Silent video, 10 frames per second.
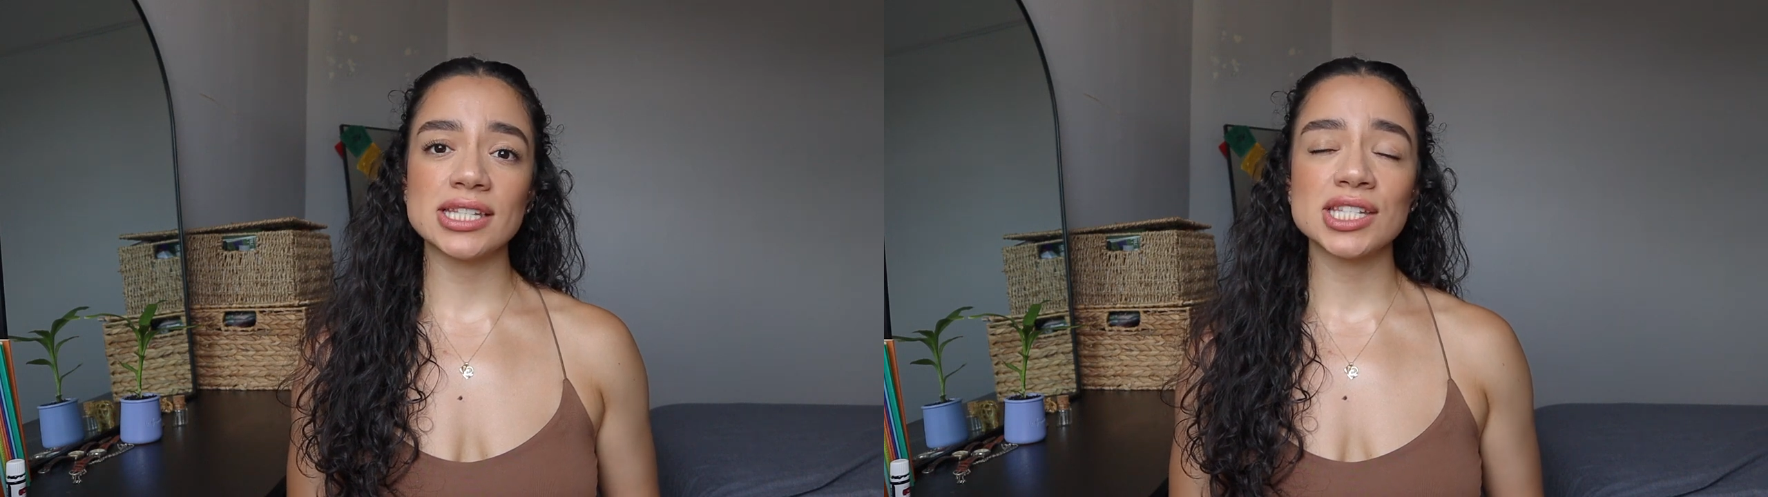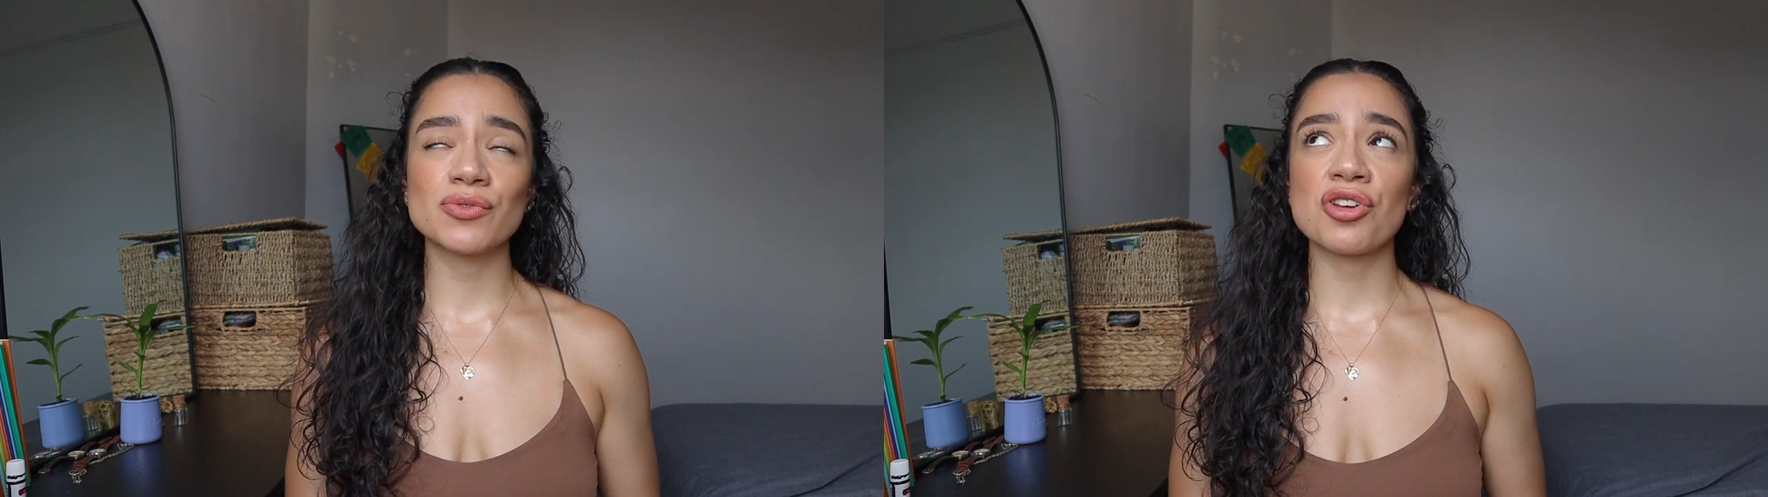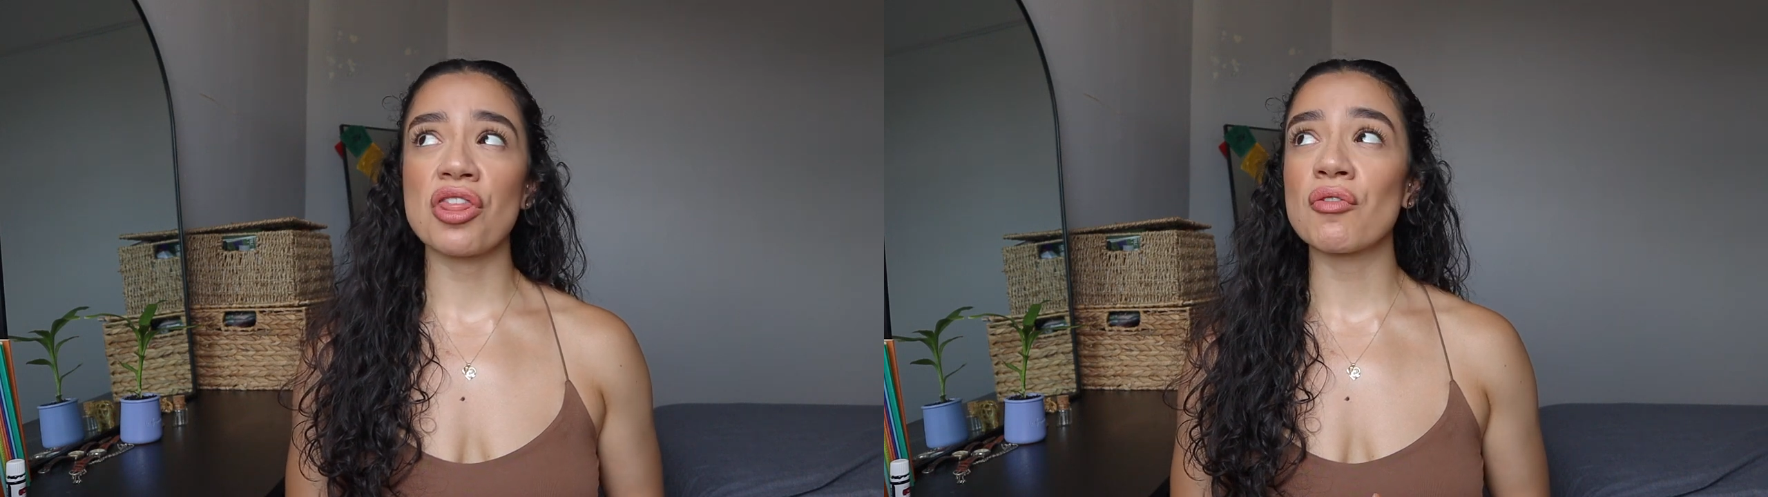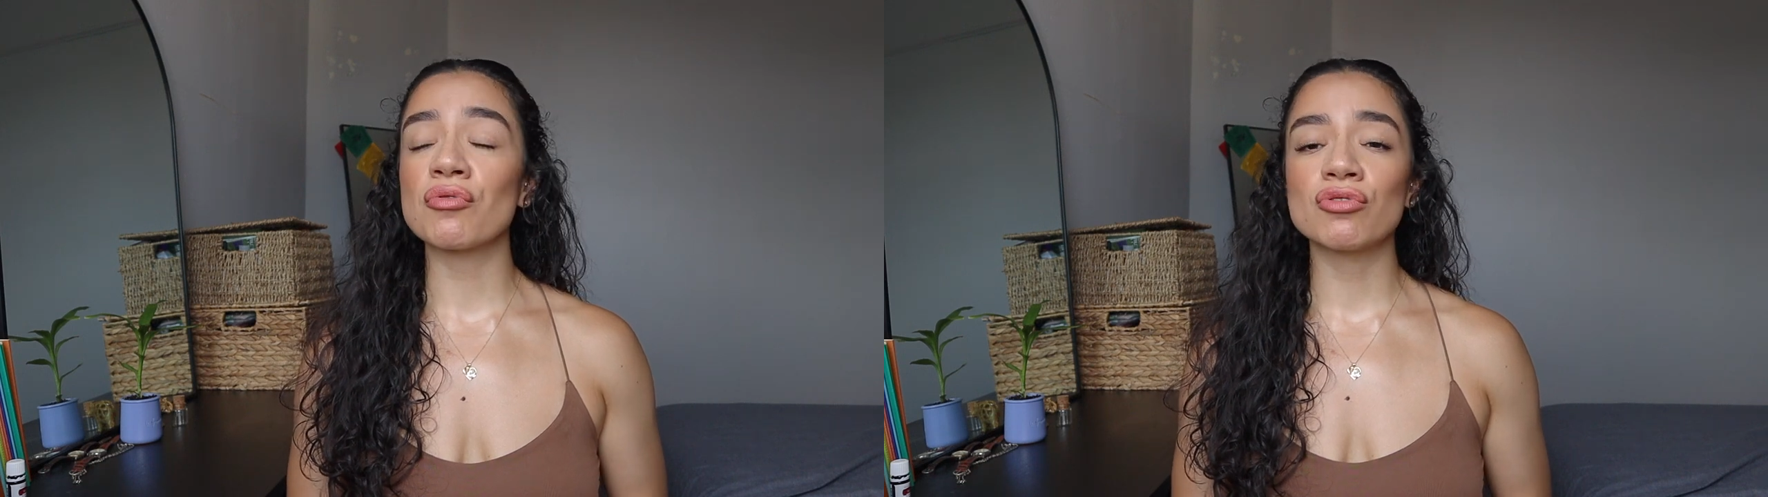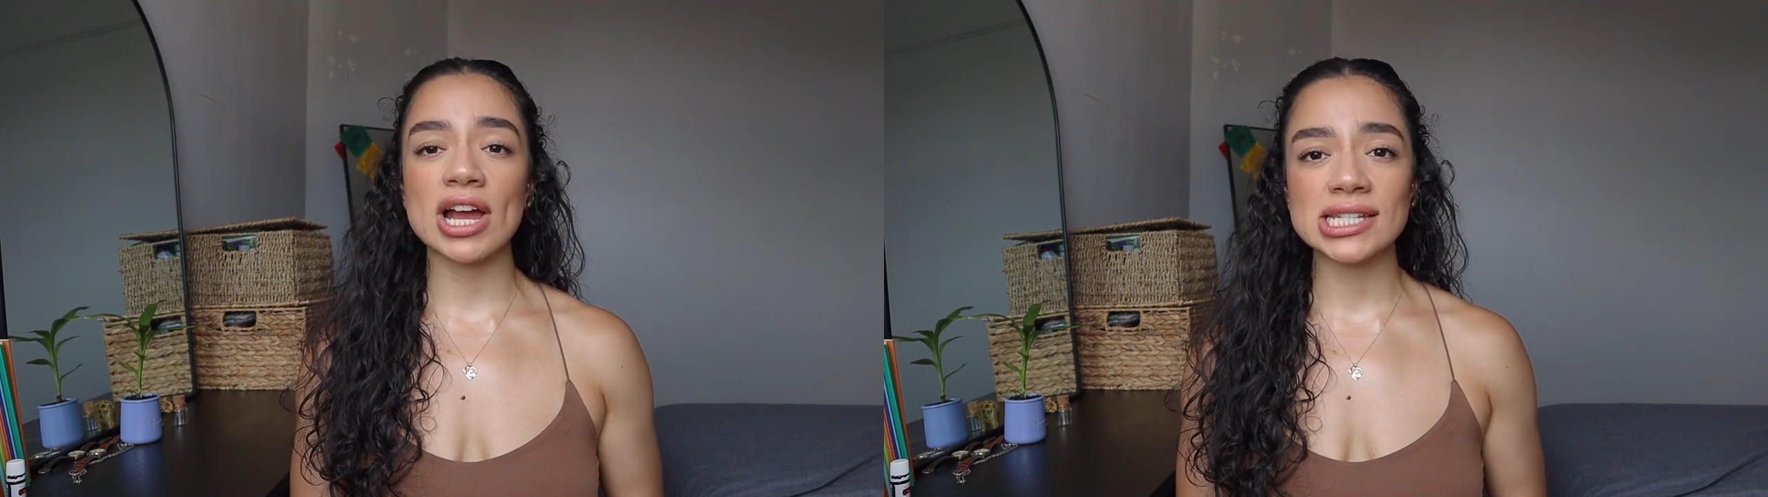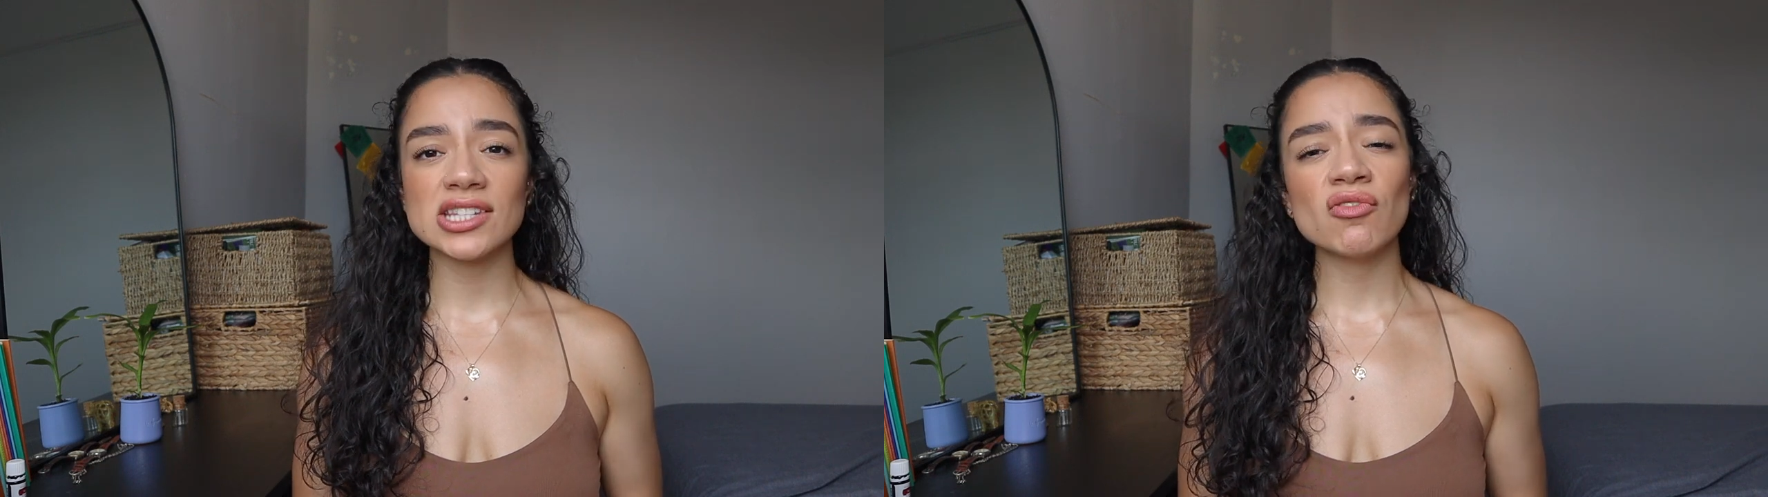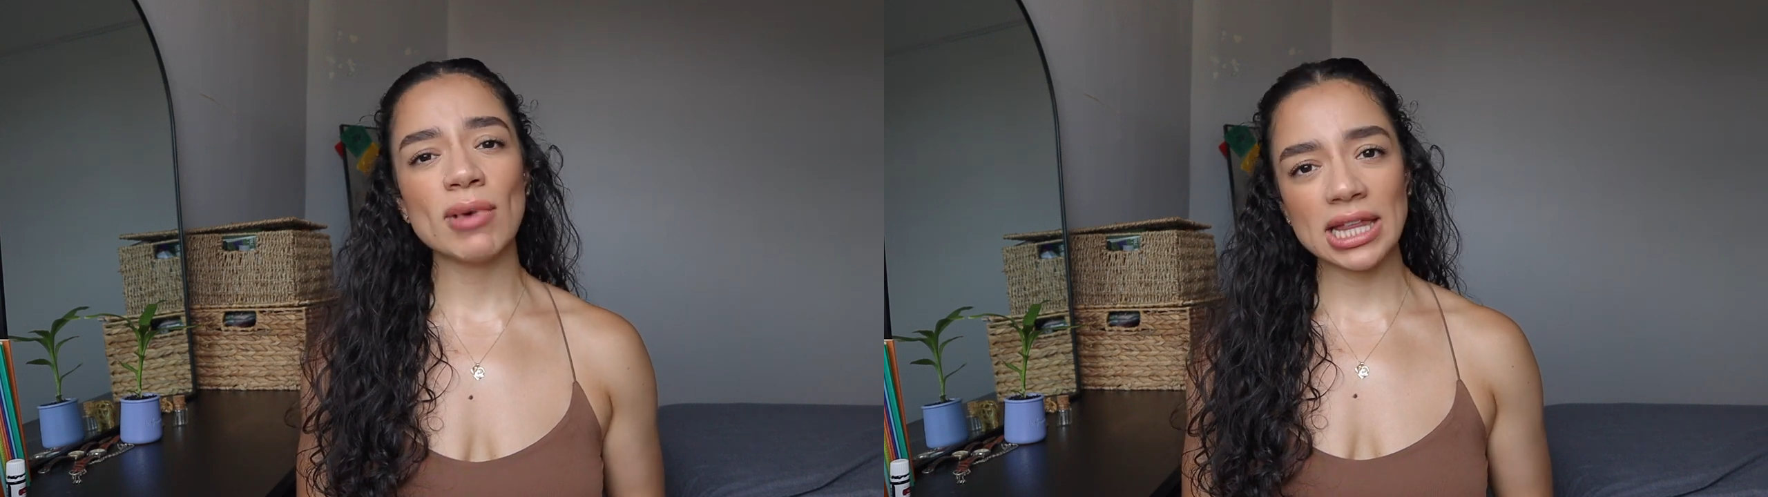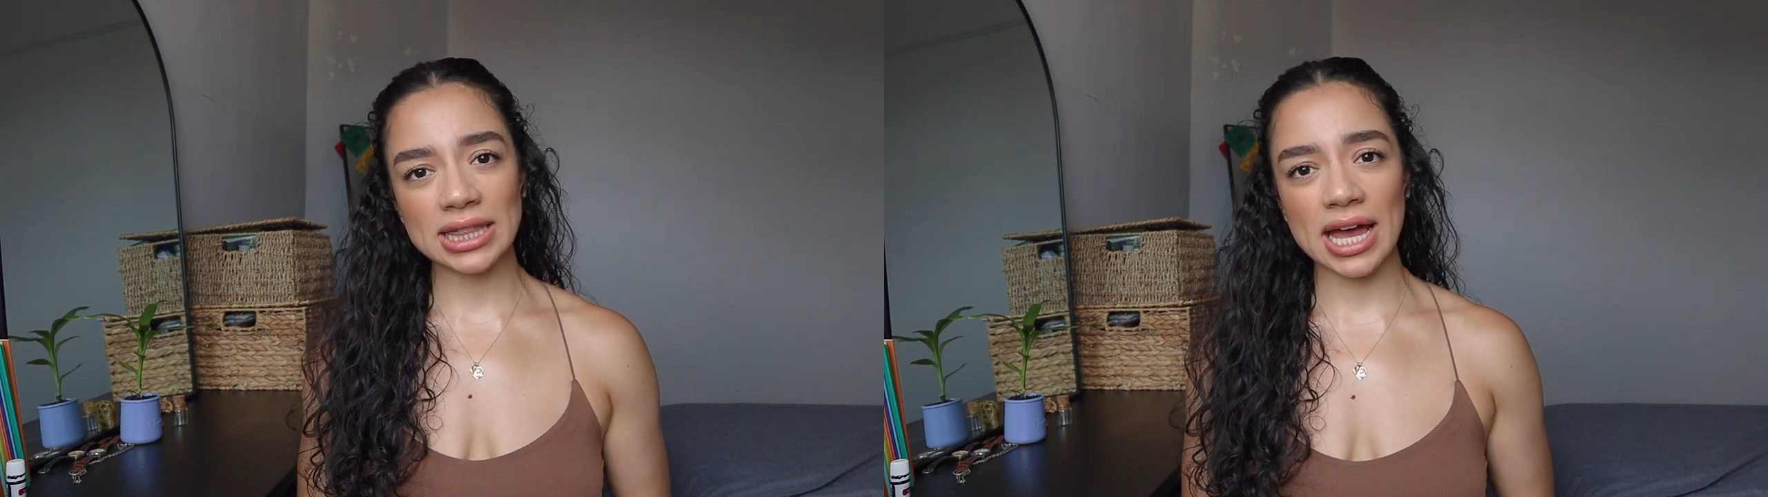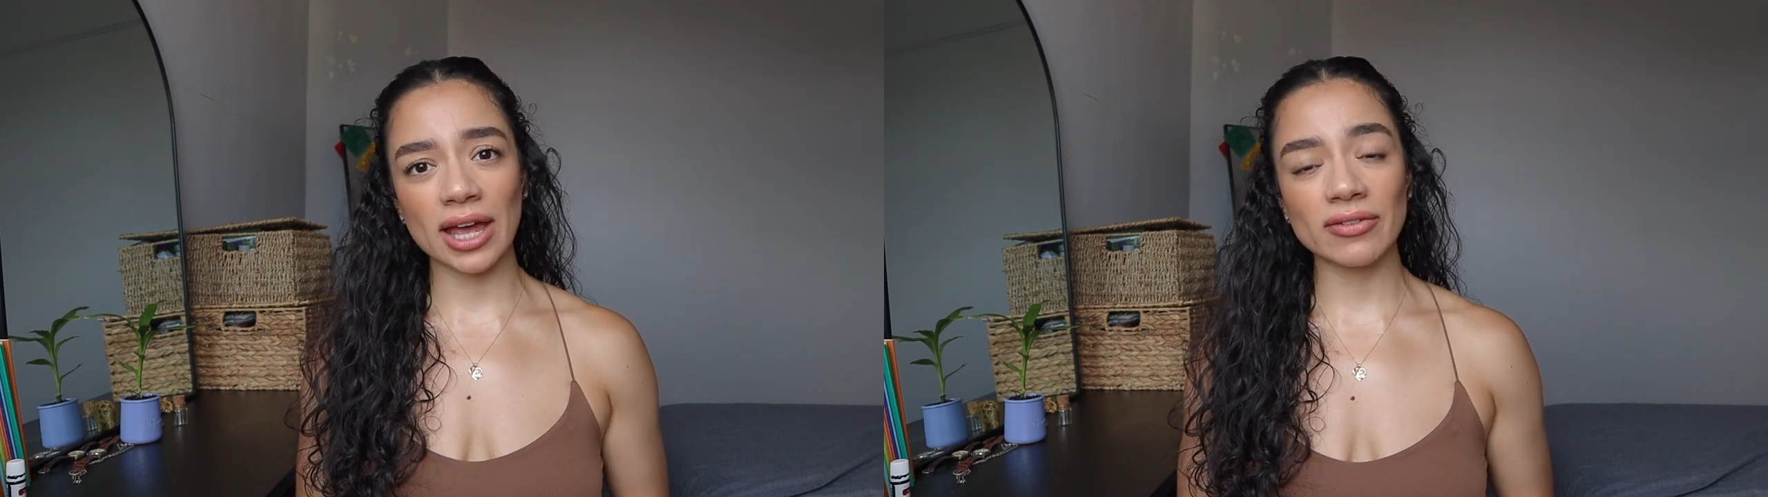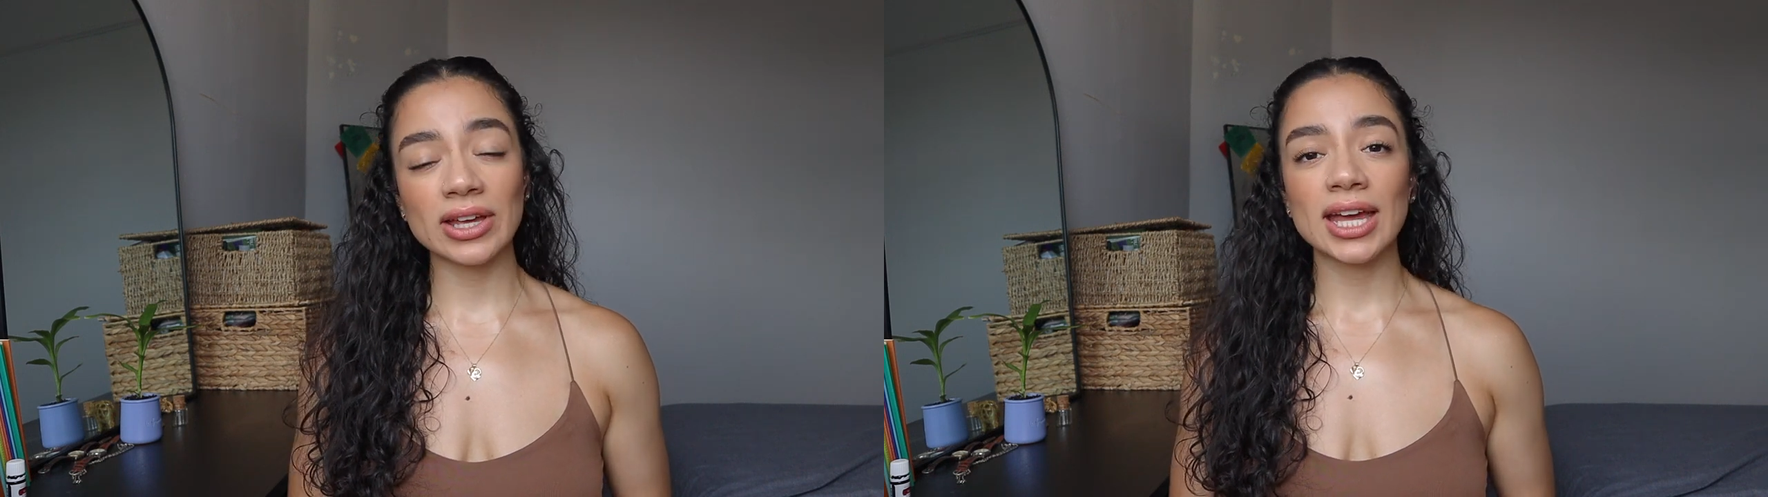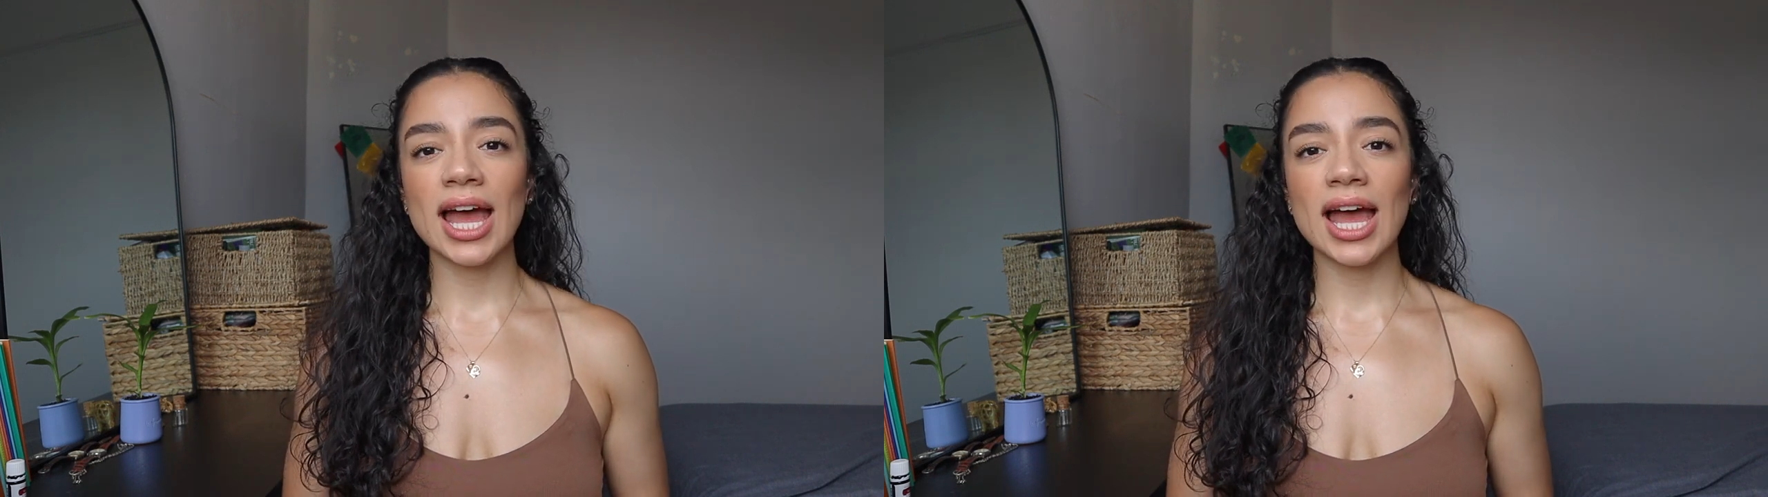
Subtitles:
cyst for the rest of my life,